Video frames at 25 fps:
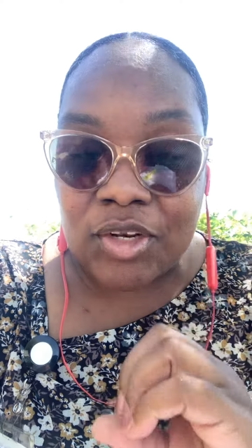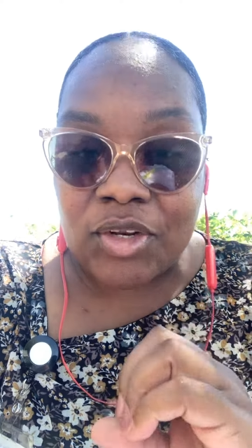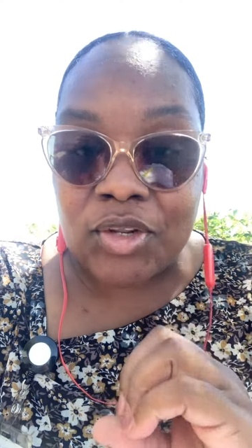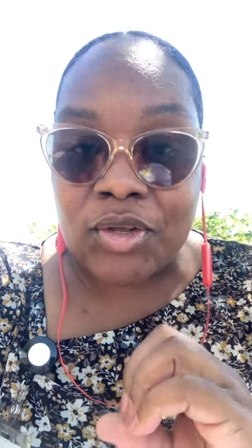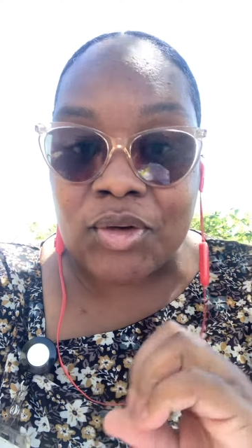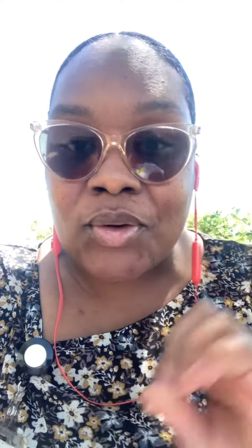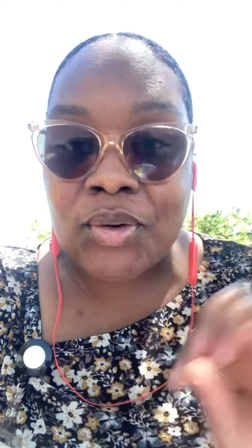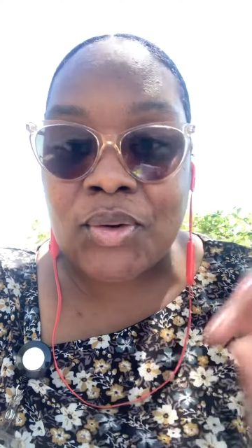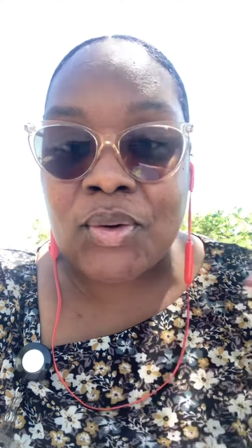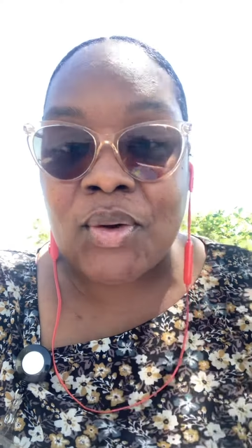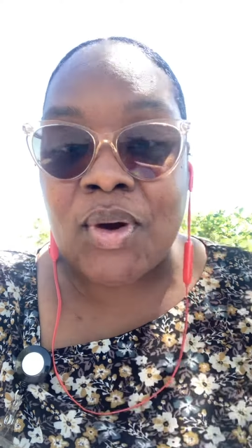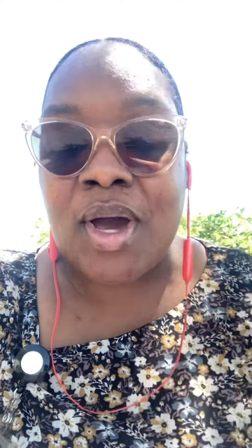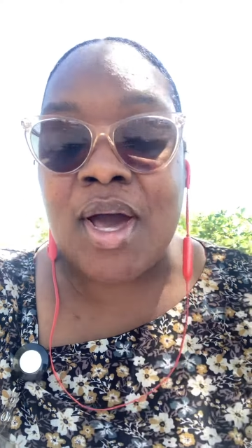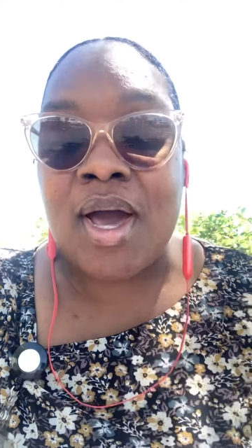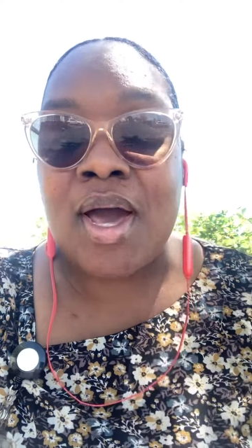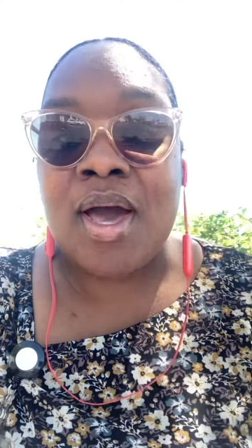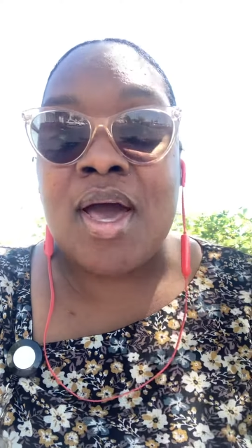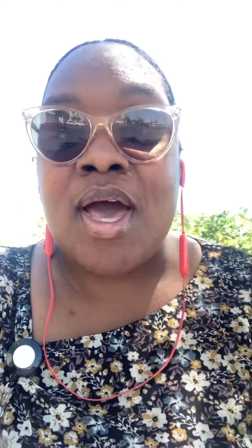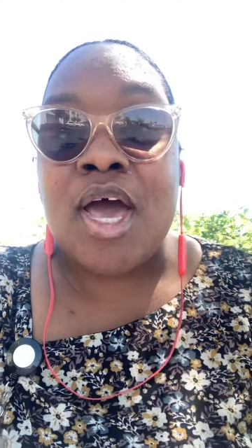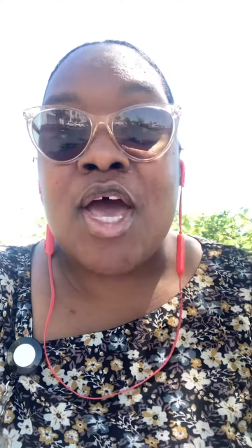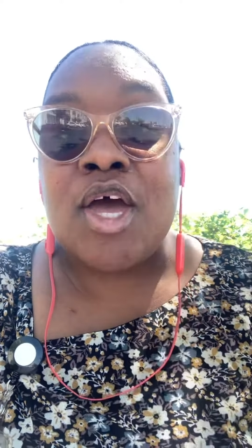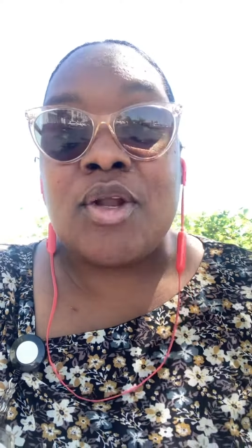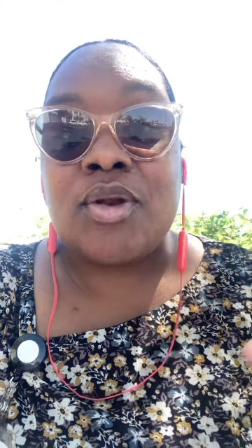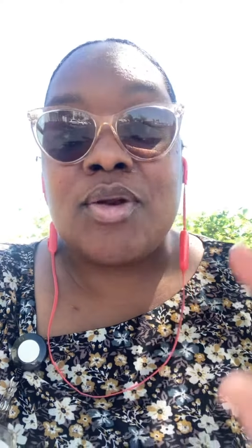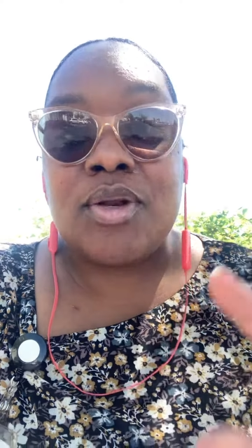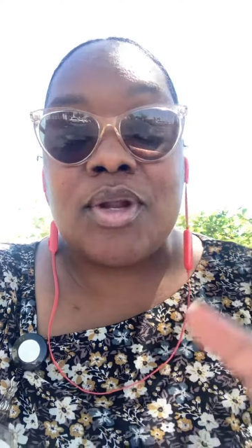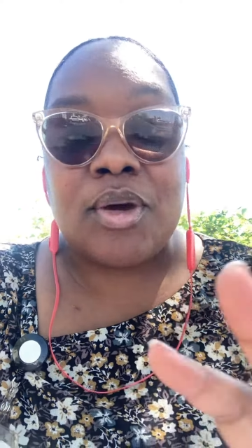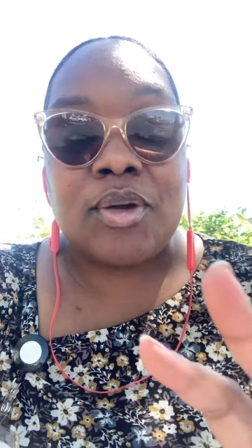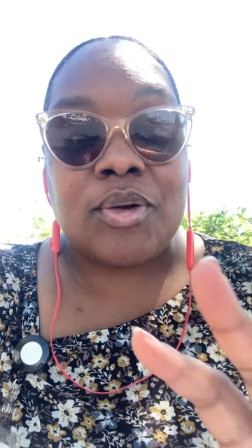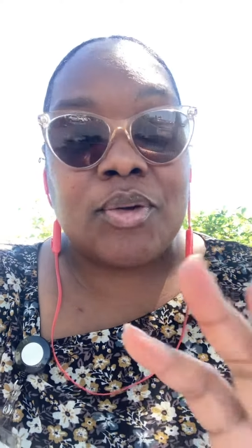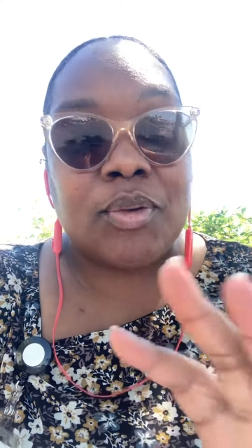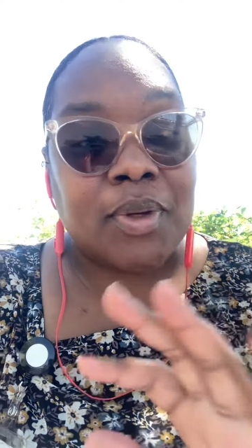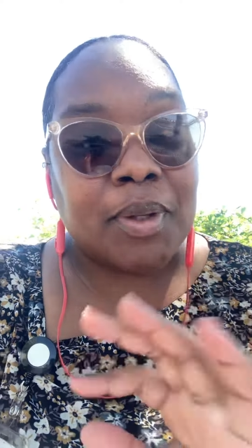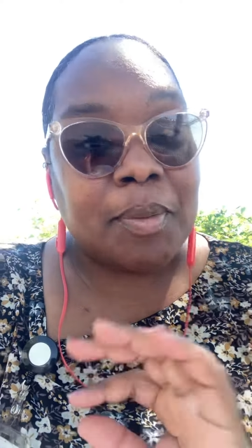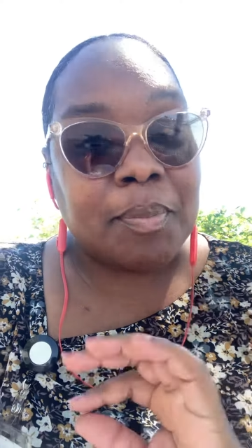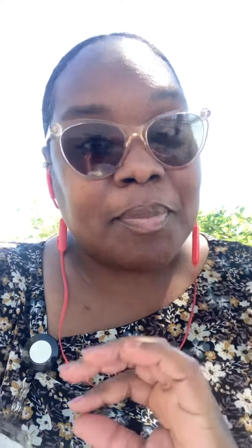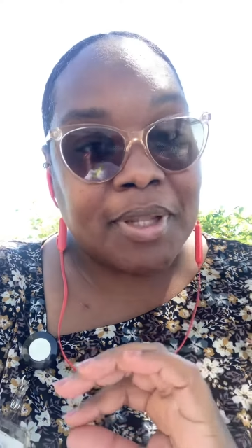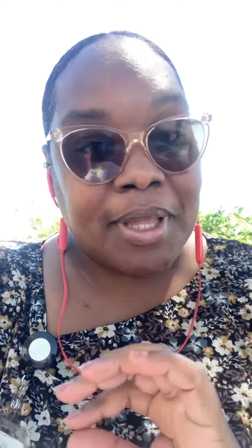new
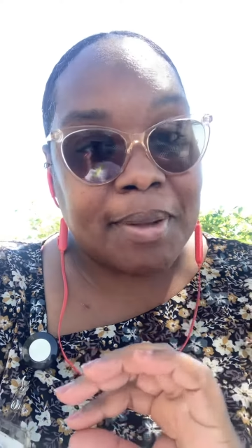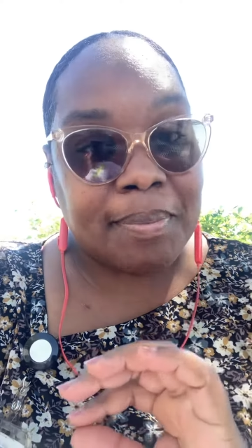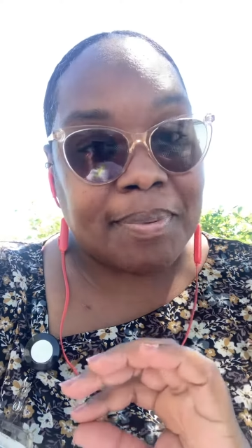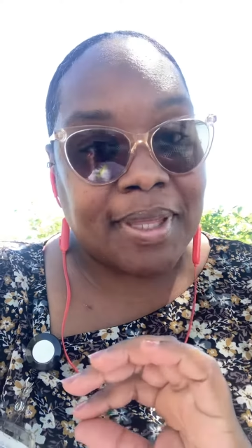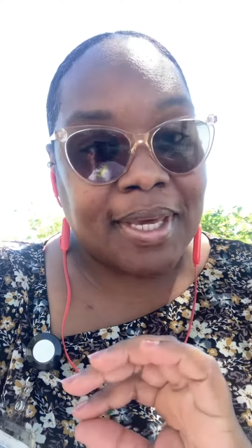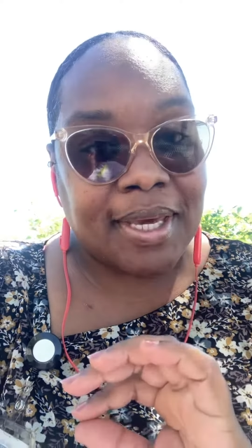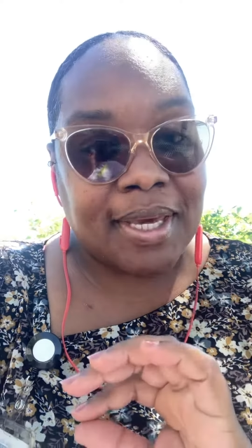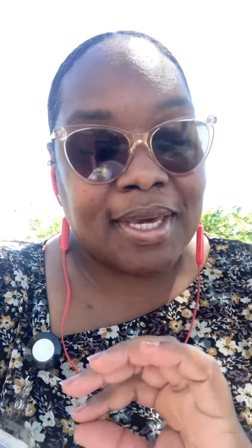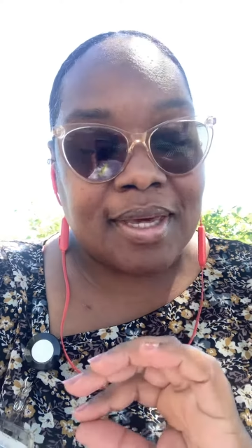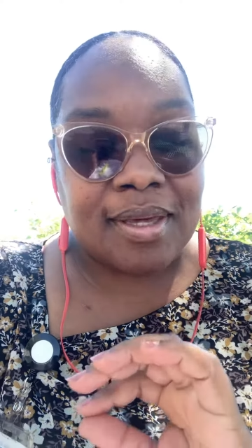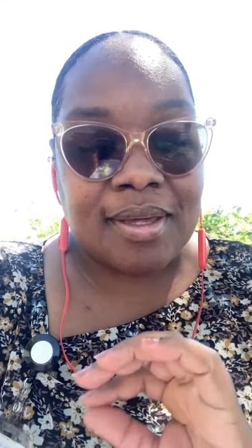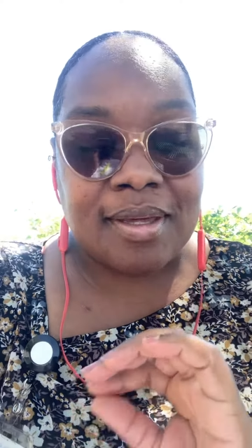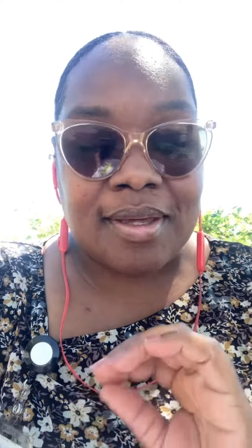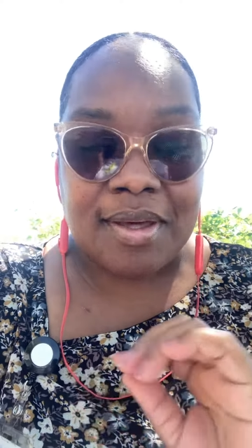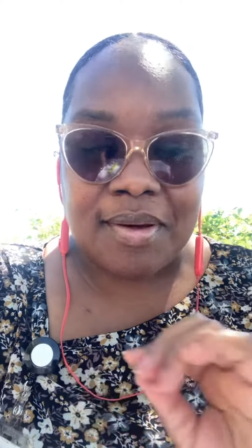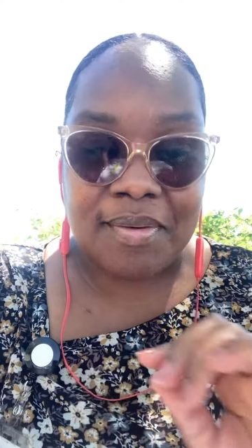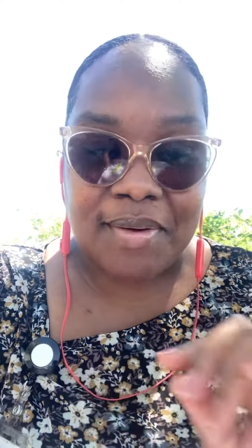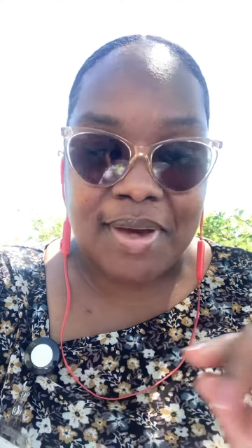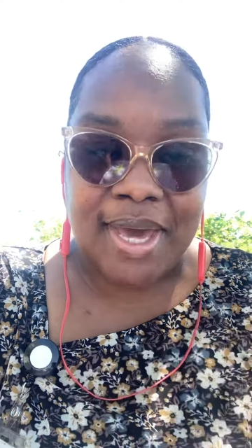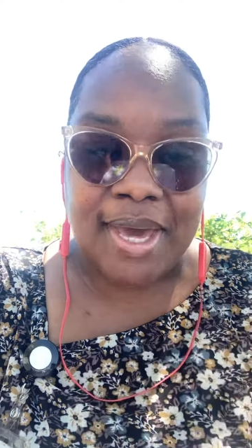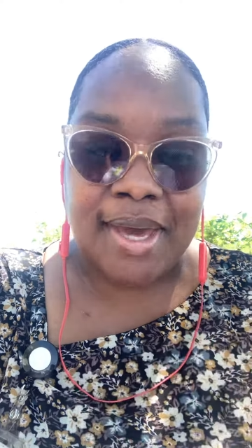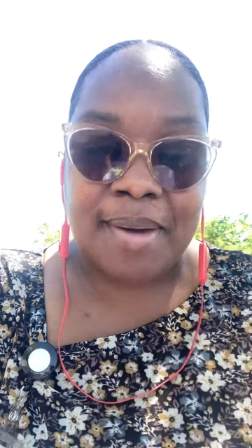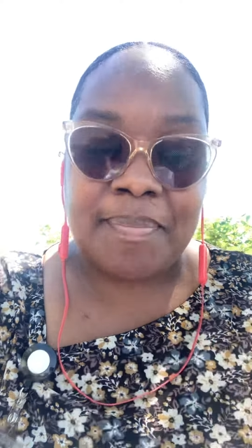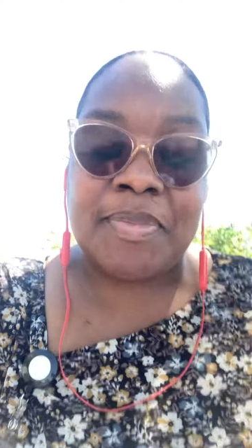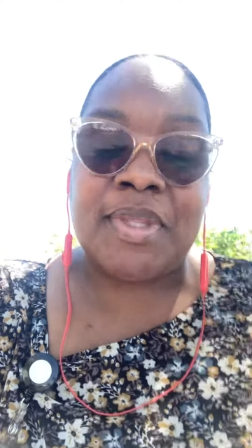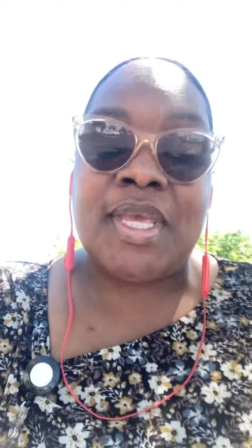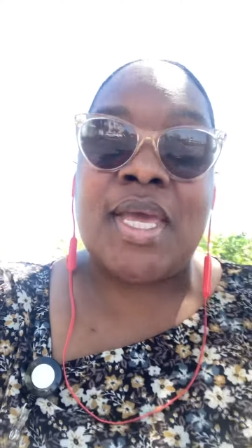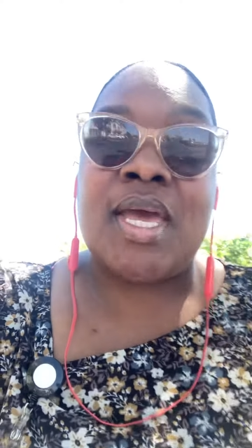notary public. Okay,